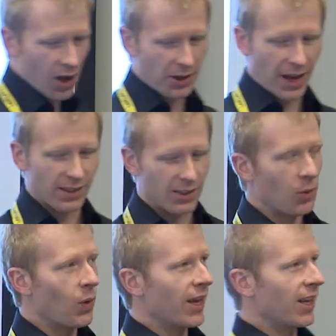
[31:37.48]
Okay, so
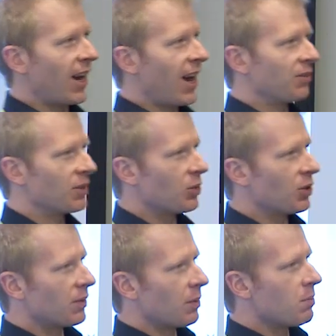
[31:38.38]
we're going to have to
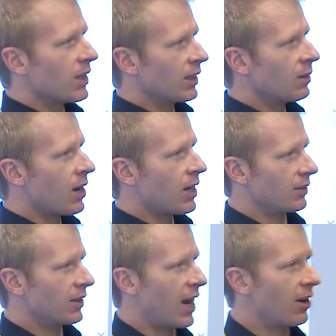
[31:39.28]
move at 1,000,000
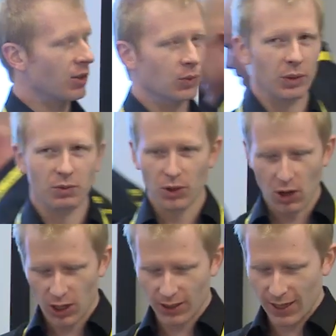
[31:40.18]
miles an hour because we've
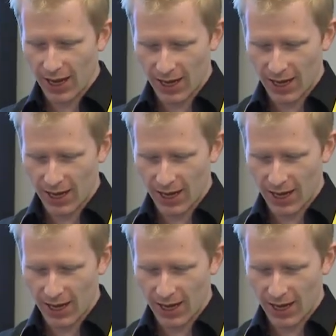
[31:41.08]
got